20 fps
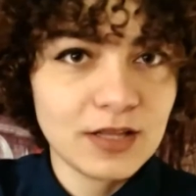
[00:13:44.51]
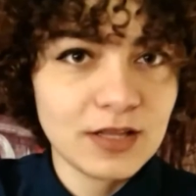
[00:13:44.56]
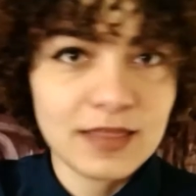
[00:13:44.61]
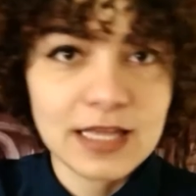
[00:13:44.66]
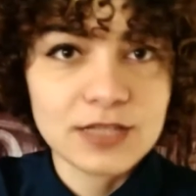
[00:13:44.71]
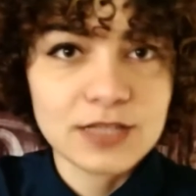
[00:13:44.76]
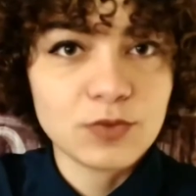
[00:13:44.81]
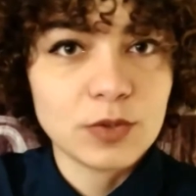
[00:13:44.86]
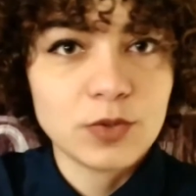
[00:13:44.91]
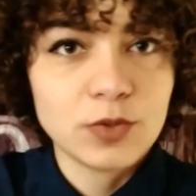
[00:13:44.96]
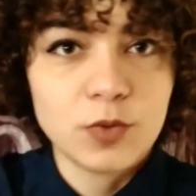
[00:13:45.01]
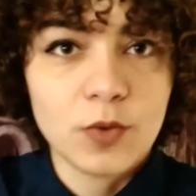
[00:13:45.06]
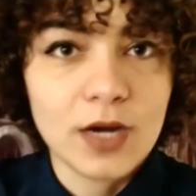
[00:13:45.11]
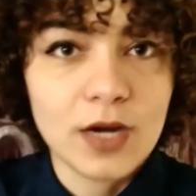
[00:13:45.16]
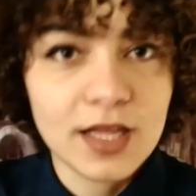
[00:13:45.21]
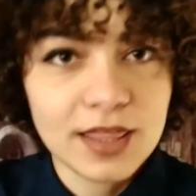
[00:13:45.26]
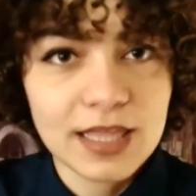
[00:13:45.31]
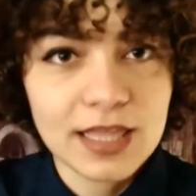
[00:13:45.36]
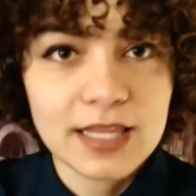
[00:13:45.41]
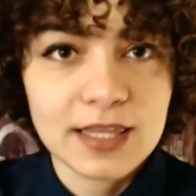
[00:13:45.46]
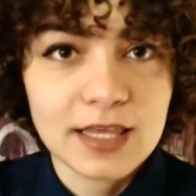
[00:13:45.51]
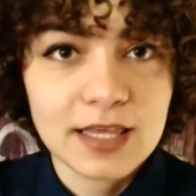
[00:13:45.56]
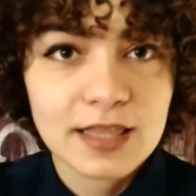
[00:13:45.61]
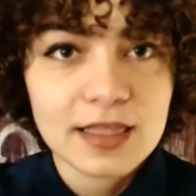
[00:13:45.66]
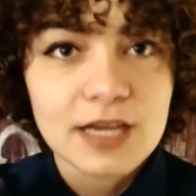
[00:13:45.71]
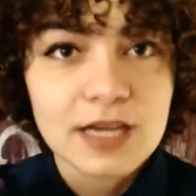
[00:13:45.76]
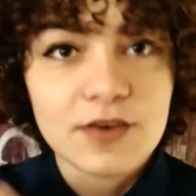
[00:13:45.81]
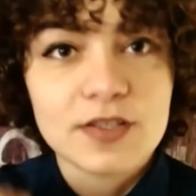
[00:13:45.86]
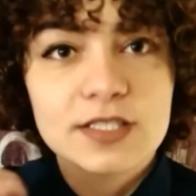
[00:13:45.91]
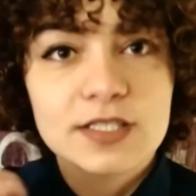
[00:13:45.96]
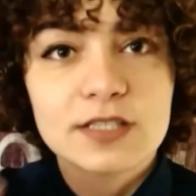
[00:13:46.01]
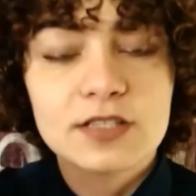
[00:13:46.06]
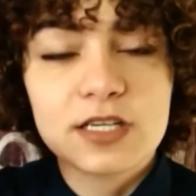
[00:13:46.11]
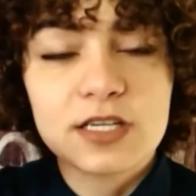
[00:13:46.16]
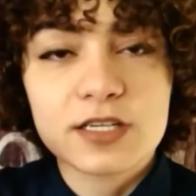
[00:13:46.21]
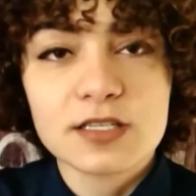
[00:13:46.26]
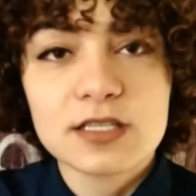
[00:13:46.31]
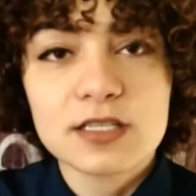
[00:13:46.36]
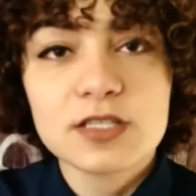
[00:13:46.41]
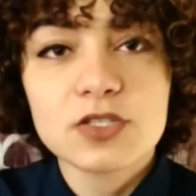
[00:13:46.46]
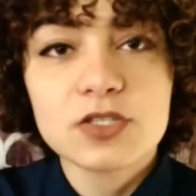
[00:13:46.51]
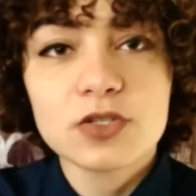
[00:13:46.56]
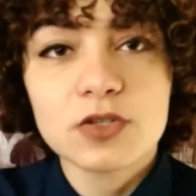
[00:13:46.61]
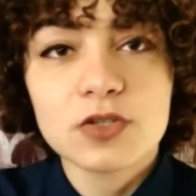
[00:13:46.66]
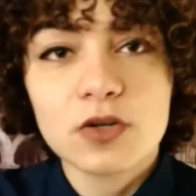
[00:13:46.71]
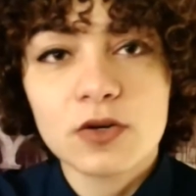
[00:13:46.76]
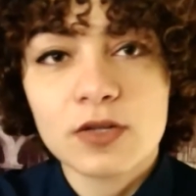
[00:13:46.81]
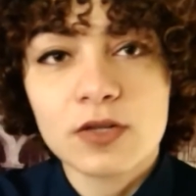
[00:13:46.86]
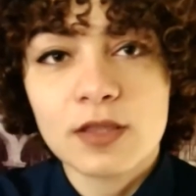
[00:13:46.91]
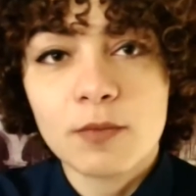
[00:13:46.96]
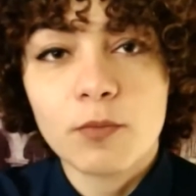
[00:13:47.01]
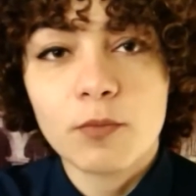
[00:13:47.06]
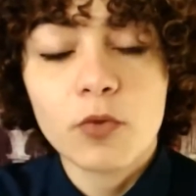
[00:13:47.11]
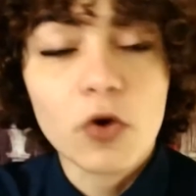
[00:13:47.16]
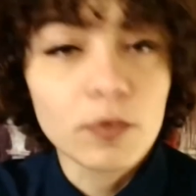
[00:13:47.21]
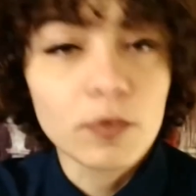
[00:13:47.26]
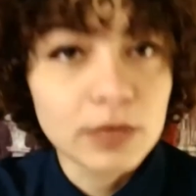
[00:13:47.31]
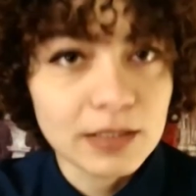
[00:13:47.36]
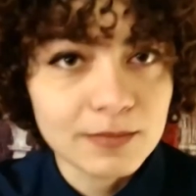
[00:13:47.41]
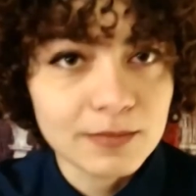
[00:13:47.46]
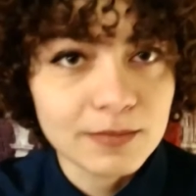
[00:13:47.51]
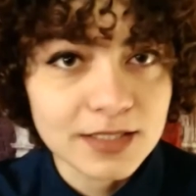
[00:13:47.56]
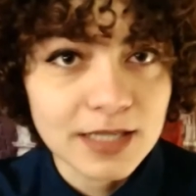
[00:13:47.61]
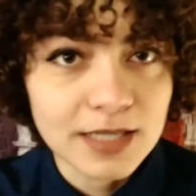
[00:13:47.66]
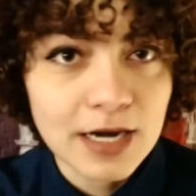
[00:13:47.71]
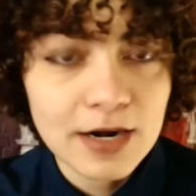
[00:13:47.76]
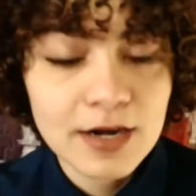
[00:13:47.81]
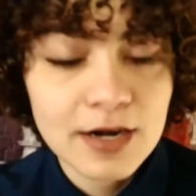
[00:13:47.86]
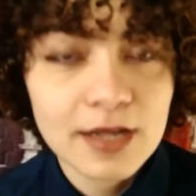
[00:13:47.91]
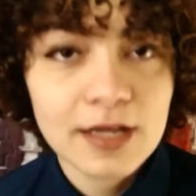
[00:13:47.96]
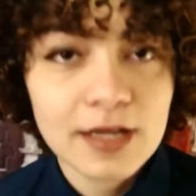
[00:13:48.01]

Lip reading: That's what you were thinking. There is a transition on the problems there.